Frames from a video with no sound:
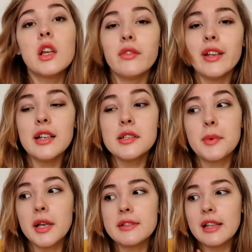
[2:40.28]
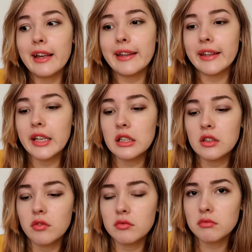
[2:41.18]
Really smells like
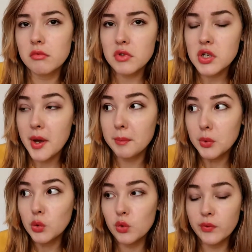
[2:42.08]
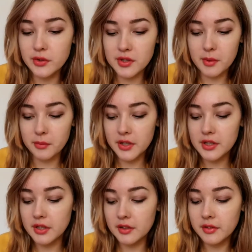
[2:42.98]
shampoo for some reason.